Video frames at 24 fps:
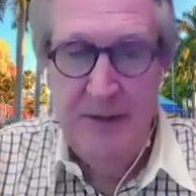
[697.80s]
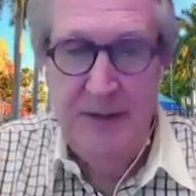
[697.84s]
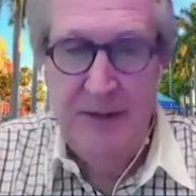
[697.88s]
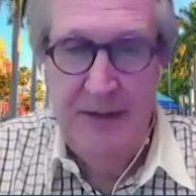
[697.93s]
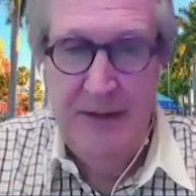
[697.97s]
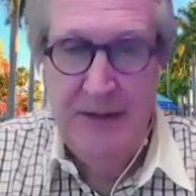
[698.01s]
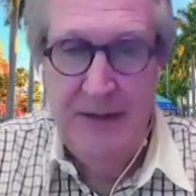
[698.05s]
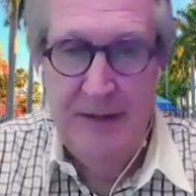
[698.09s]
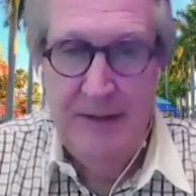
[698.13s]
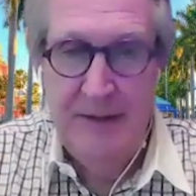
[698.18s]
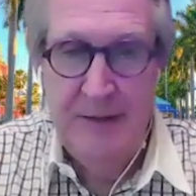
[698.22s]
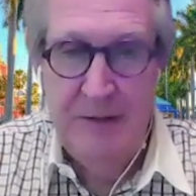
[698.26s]

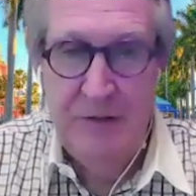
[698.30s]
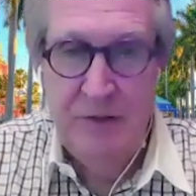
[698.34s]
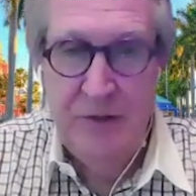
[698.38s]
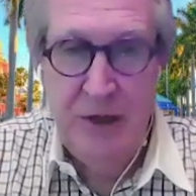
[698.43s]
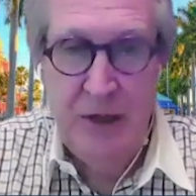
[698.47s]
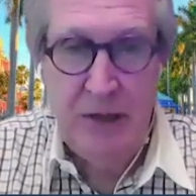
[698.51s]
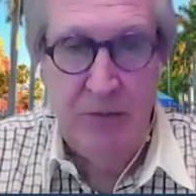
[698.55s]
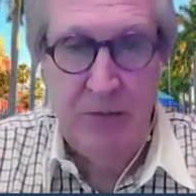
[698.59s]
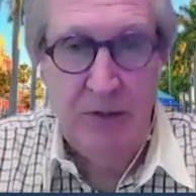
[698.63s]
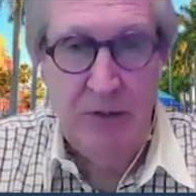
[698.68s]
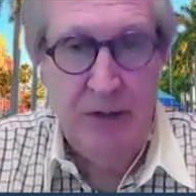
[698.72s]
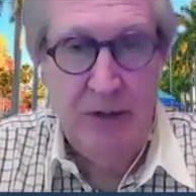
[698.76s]
and
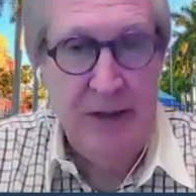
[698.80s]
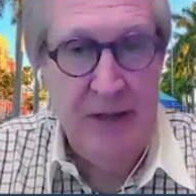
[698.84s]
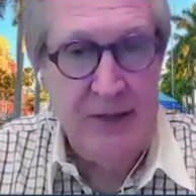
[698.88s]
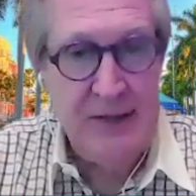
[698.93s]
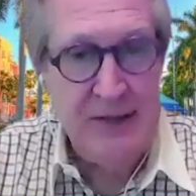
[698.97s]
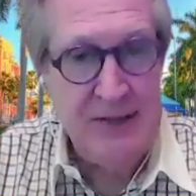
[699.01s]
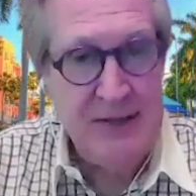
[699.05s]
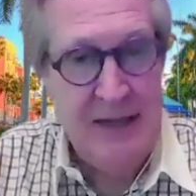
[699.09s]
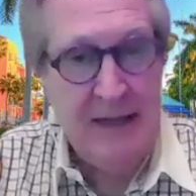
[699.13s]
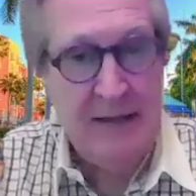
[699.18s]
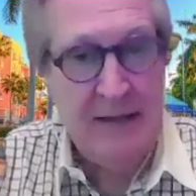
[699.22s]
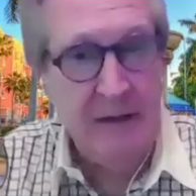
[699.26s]
generally
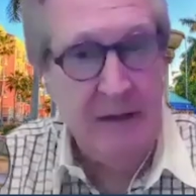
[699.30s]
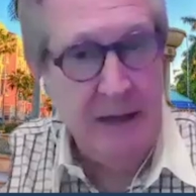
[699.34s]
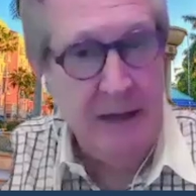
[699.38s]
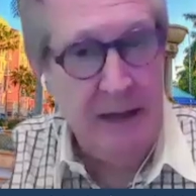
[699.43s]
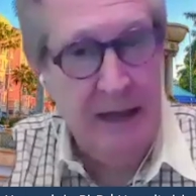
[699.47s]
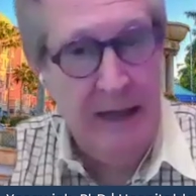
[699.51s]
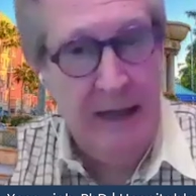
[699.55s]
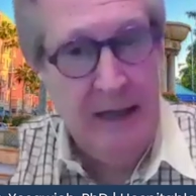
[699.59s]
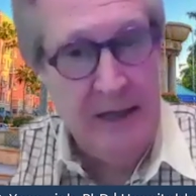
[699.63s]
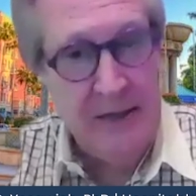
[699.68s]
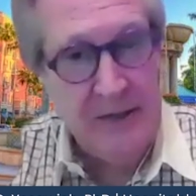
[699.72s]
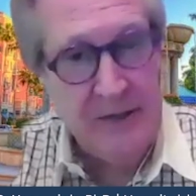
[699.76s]
that's not the
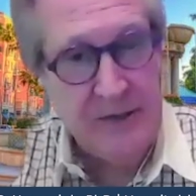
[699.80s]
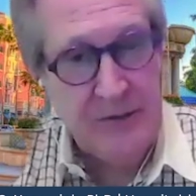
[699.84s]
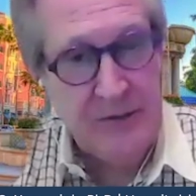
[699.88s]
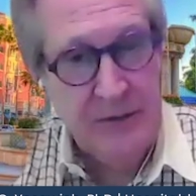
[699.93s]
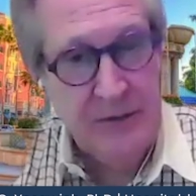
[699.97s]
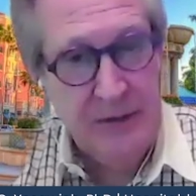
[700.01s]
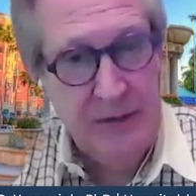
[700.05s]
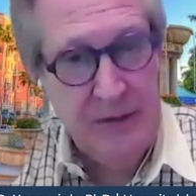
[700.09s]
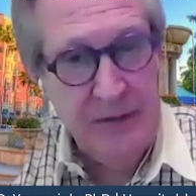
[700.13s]
case.